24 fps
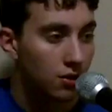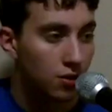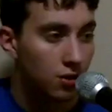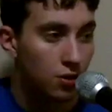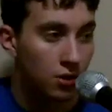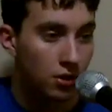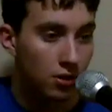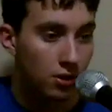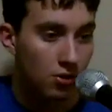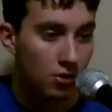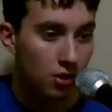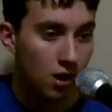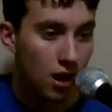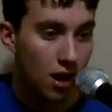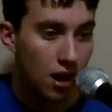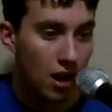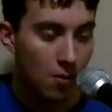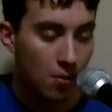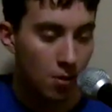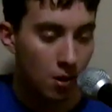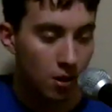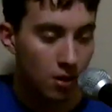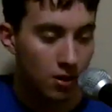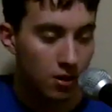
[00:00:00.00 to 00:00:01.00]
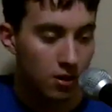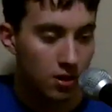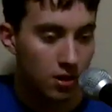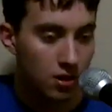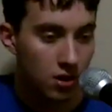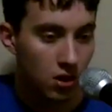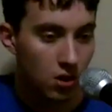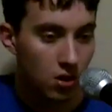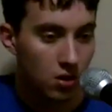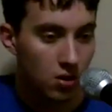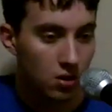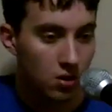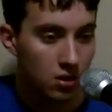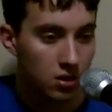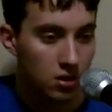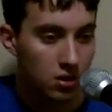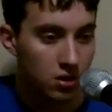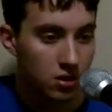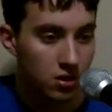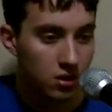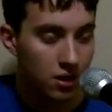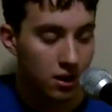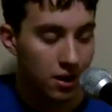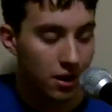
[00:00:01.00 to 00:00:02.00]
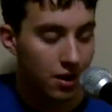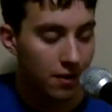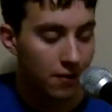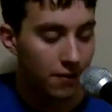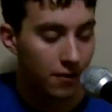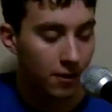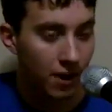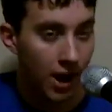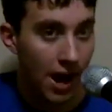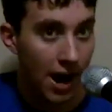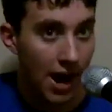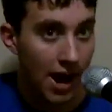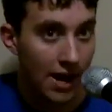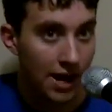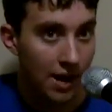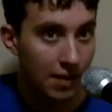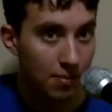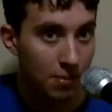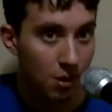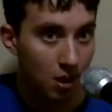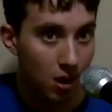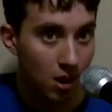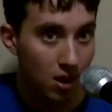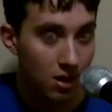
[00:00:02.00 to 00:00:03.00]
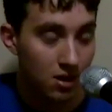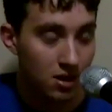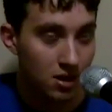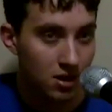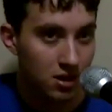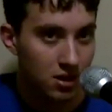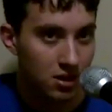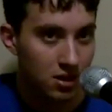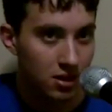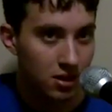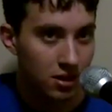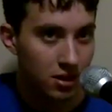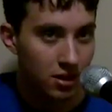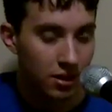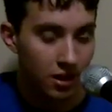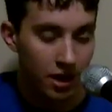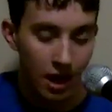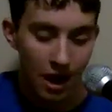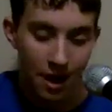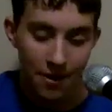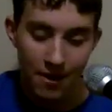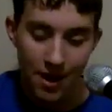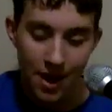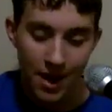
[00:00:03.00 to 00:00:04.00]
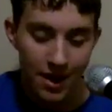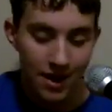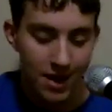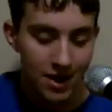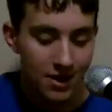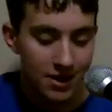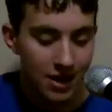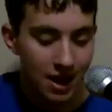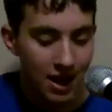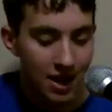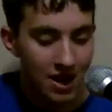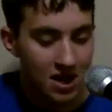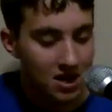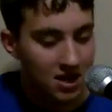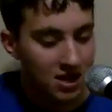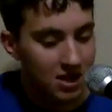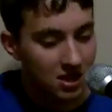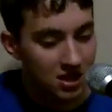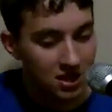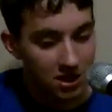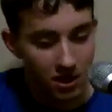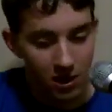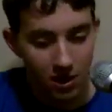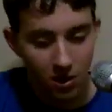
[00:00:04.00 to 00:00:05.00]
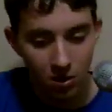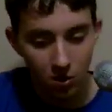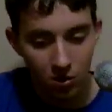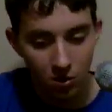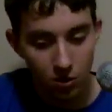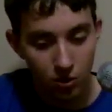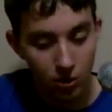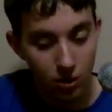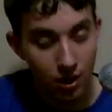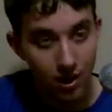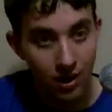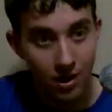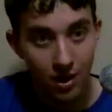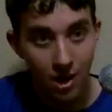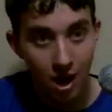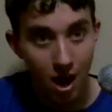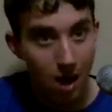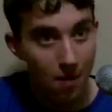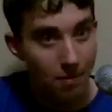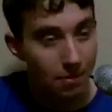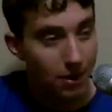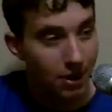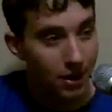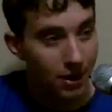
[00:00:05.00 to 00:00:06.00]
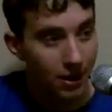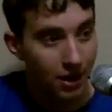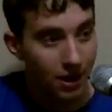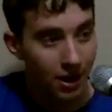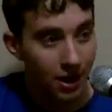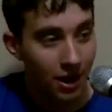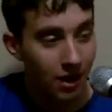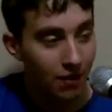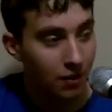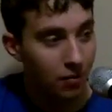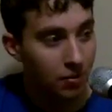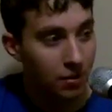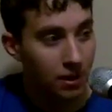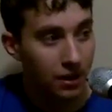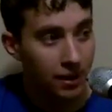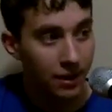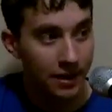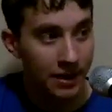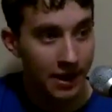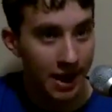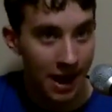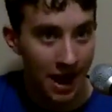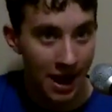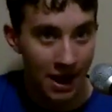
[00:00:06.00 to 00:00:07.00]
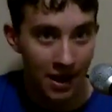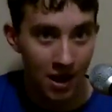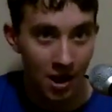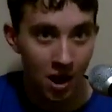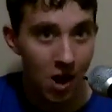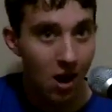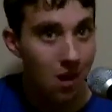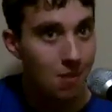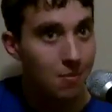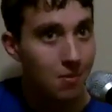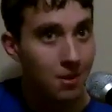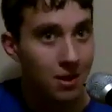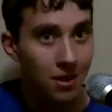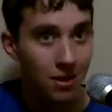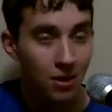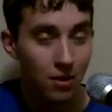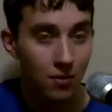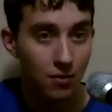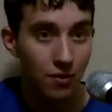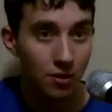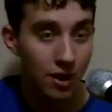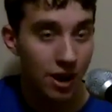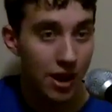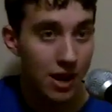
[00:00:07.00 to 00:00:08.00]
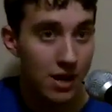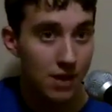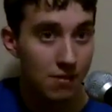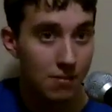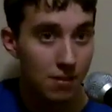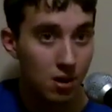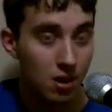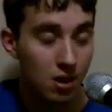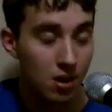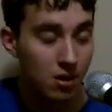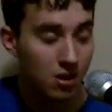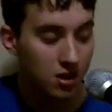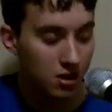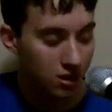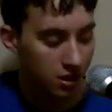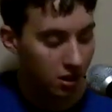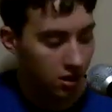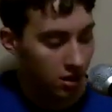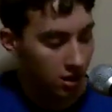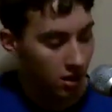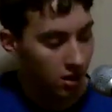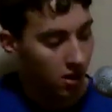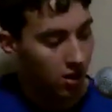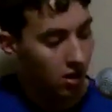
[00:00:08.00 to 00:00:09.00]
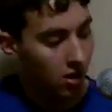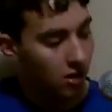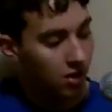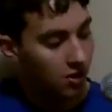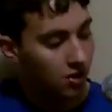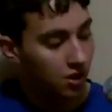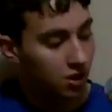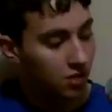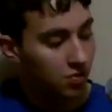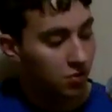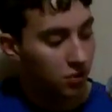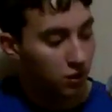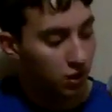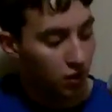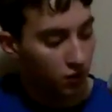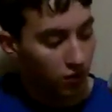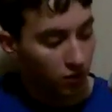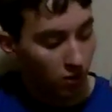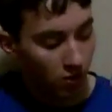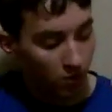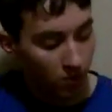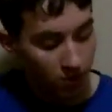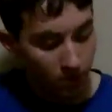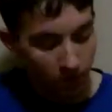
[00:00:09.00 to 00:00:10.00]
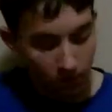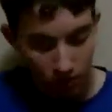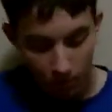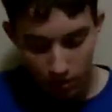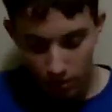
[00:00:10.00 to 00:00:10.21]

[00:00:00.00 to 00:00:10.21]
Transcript: you can grab one of these guitars, okay, for $80. And that is a steal. You cannot beat it, and I repeat, cannot beat it for $80. Just beautiful.